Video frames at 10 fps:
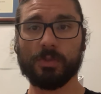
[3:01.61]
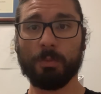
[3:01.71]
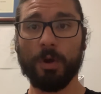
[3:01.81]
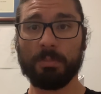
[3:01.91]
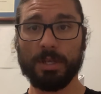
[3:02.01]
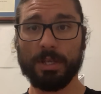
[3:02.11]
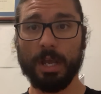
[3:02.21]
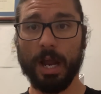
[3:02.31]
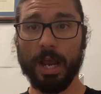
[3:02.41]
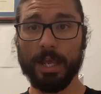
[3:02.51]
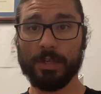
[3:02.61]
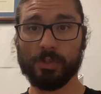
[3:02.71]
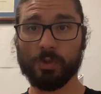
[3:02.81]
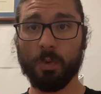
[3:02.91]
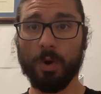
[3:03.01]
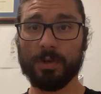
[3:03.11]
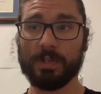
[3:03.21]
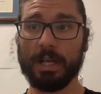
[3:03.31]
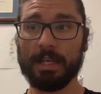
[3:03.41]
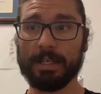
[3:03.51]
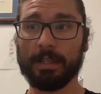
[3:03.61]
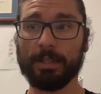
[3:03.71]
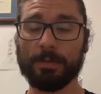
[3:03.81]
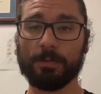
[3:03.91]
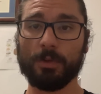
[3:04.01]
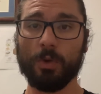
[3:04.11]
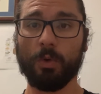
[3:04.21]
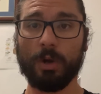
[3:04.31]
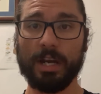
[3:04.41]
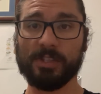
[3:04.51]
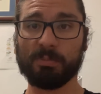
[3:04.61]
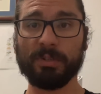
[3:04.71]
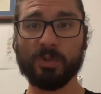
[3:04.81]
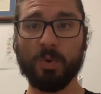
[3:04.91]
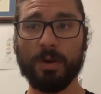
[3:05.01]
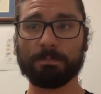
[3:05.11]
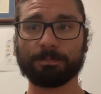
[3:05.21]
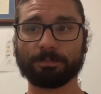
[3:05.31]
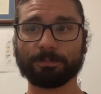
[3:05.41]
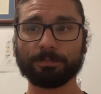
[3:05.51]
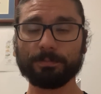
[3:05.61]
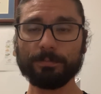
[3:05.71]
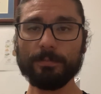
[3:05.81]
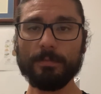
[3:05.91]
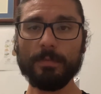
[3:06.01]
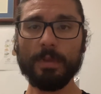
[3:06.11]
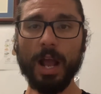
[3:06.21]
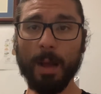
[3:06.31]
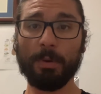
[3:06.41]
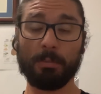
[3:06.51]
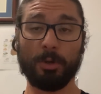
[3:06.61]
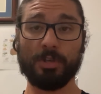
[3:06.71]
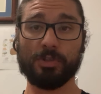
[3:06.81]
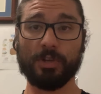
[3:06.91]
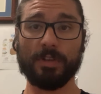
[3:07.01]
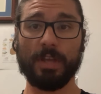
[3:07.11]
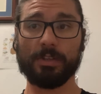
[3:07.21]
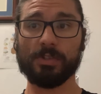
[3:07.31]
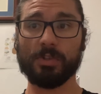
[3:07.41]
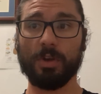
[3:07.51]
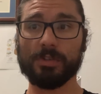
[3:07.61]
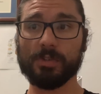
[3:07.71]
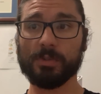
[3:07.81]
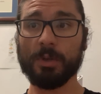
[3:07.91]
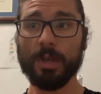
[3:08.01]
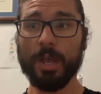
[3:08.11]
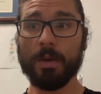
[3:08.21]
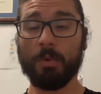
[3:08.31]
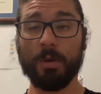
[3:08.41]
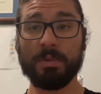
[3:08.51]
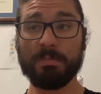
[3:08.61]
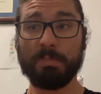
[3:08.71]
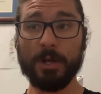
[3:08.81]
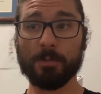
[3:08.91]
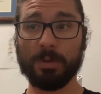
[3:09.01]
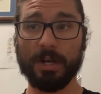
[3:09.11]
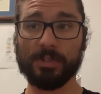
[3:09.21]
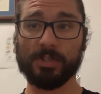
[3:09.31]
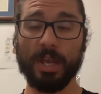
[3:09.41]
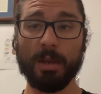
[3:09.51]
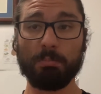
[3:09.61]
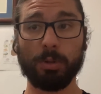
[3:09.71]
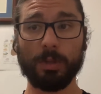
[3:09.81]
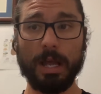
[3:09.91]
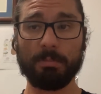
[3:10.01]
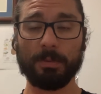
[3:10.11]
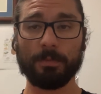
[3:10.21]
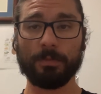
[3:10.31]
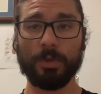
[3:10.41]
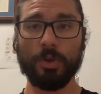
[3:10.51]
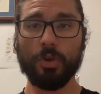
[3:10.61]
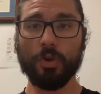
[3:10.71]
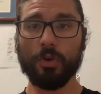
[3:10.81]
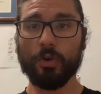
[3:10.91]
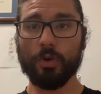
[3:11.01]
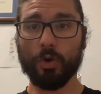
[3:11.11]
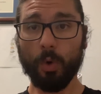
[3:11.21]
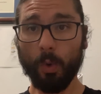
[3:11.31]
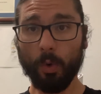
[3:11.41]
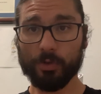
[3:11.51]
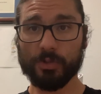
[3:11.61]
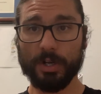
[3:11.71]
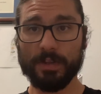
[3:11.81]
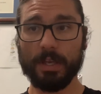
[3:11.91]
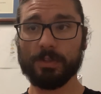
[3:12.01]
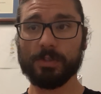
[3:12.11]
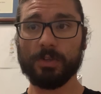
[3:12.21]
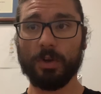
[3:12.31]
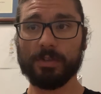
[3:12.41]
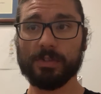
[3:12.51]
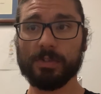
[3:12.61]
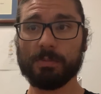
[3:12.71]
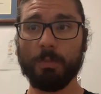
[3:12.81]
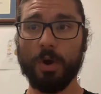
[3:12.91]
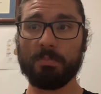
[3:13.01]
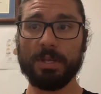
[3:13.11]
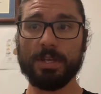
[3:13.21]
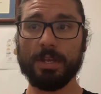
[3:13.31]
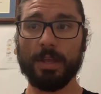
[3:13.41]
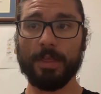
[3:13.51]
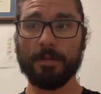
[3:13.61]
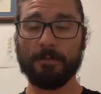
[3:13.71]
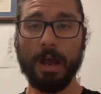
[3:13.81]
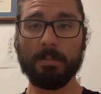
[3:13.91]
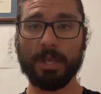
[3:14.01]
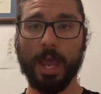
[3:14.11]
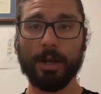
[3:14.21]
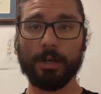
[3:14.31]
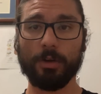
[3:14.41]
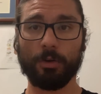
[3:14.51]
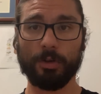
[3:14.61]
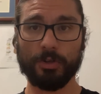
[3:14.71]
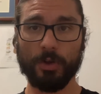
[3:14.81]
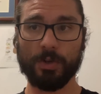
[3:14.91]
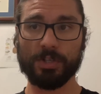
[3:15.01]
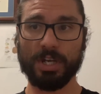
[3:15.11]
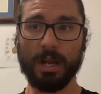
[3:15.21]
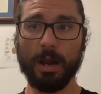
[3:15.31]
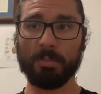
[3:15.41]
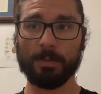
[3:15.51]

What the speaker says: might be a squat, a deadlift, or a split squat. Upper body strength exercises might be bench press and pull up. Core strength exercises might be the farmer carry or a Turkish get up.